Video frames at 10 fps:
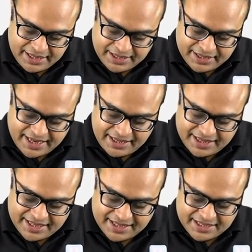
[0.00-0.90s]
Then
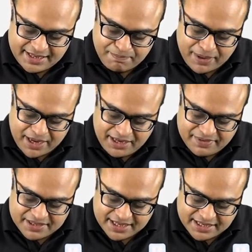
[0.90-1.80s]
this is the
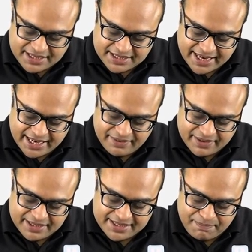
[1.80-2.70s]
perivisceral, the second one
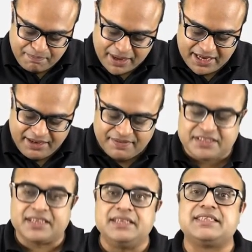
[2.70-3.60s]
is the
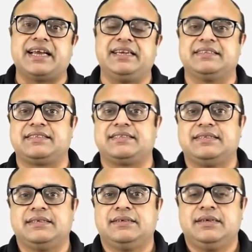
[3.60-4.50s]
perivisceral sinus.
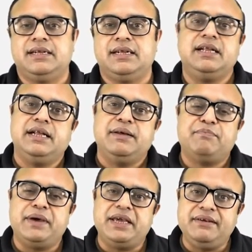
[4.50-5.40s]

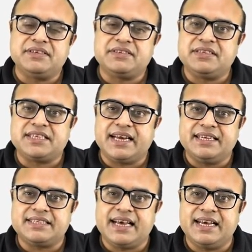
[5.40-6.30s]
Perivisceral
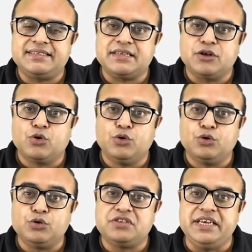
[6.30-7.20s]
sinus has
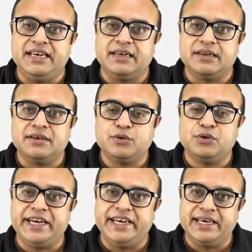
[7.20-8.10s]
gonocele,
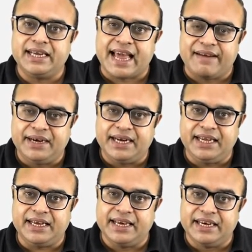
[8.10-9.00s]
gonadial
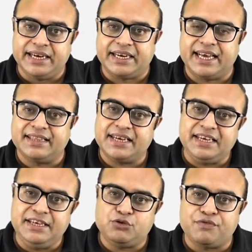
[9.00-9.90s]
cavity in it and the
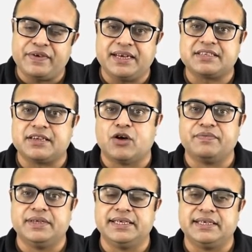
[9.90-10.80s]
esophagus along
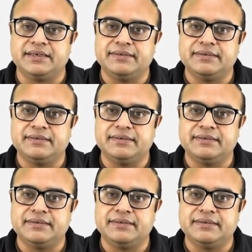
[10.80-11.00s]
with it.